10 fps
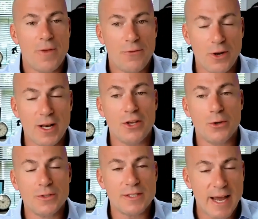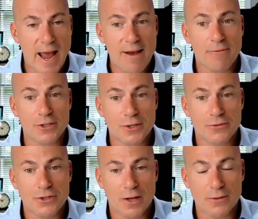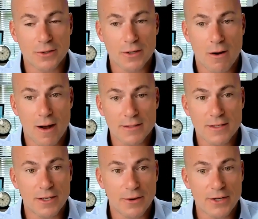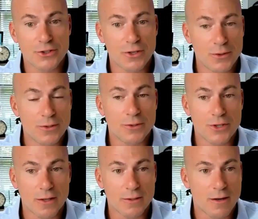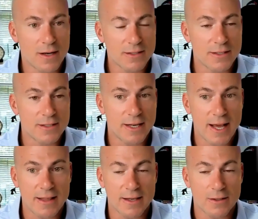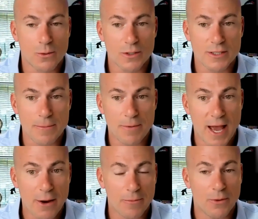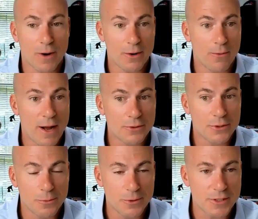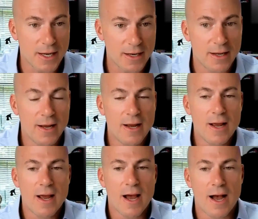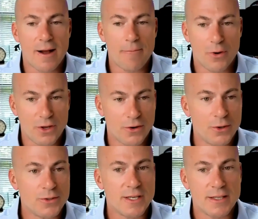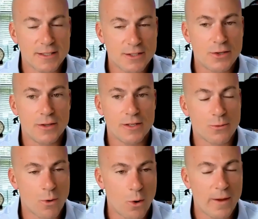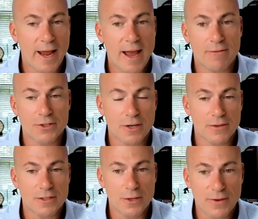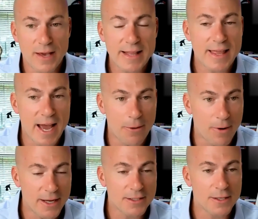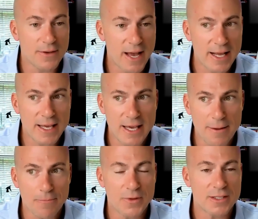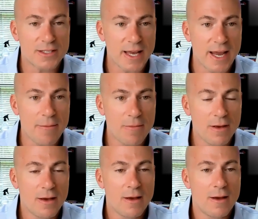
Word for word: if you didn't use the average of shelter cost and you actually use what shelter cost is today, the core CPI would be right around two percent. Uh, but you're using this this rolling average of it, so you've got that right. So you've got to keep the same